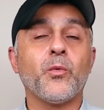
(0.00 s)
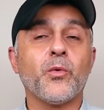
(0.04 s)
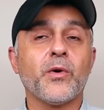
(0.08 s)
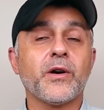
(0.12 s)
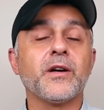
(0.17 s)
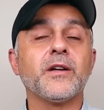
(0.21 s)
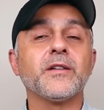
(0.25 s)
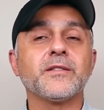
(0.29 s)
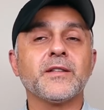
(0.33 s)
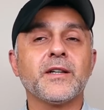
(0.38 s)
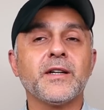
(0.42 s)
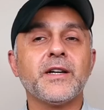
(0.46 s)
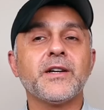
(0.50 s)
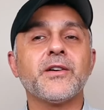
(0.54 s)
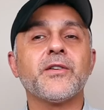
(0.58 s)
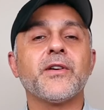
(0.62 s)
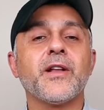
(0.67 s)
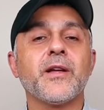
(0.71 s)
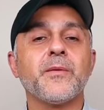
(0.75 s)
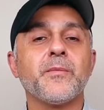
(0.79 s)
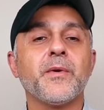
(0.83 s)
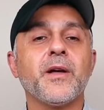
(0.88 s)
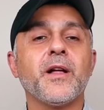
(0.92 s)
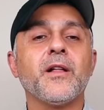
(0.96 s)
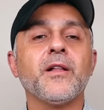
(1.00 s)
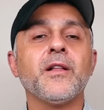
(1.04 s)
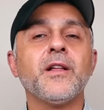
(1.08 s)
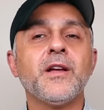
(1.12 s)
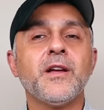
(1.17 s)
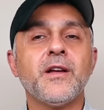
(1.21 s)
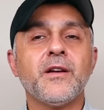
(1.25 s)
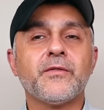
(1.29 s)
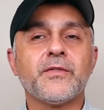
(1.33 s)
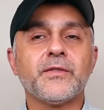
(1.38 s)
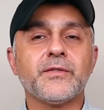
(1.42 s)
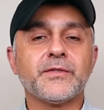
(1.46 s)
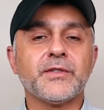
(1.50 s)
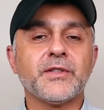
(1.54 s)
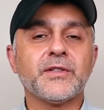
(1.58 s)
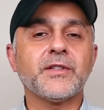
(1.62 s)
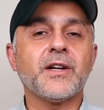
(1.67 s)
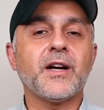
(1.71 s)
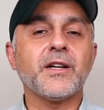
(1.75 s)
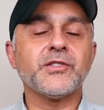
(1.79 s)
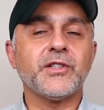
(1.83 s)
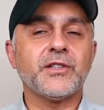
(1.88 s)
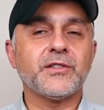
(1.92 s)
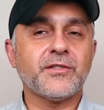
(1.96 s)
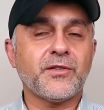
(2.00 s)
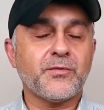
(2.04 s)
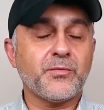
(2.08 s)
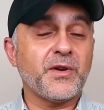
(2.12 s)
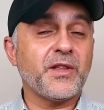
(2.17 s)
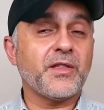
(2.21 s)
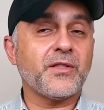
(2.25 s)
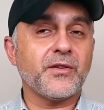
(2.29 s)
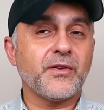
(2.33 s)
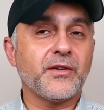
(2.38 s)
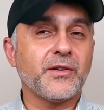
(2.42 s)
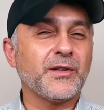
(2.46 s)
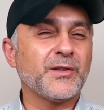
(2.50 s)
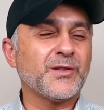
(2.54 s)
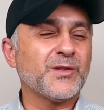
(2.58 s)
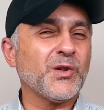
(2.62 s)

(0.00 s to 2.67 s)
whereas 100 ml from Versace is 330.